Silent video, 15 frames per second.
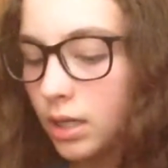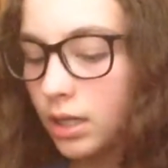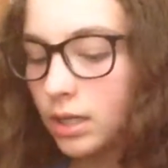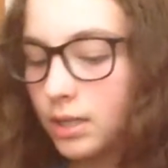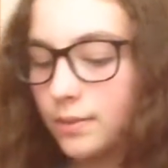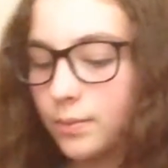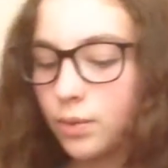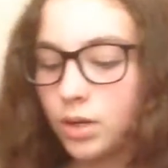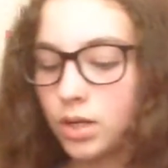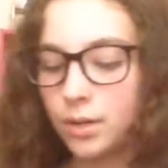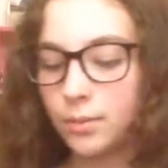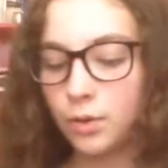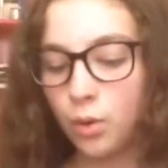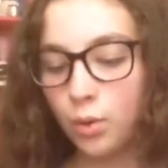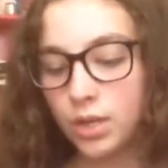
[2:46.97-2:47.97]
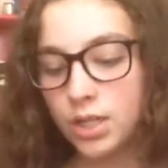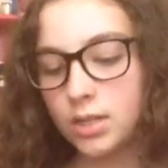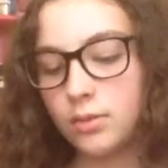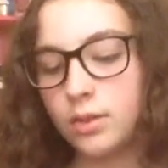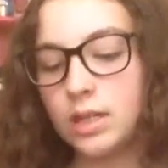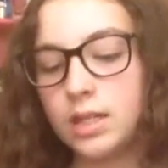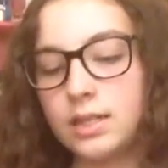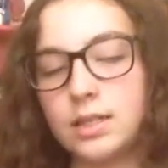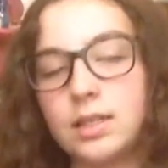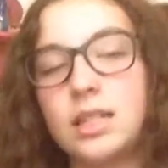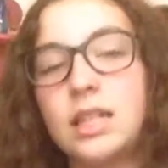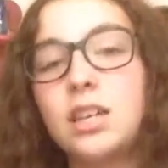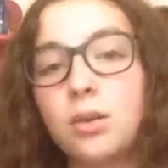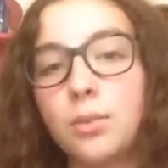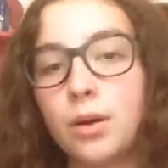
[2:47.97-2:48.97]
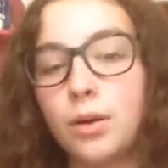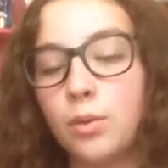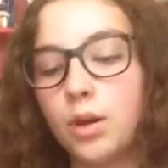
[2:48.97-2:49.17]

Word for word: is one I'm going to read. It's a Tinkerbell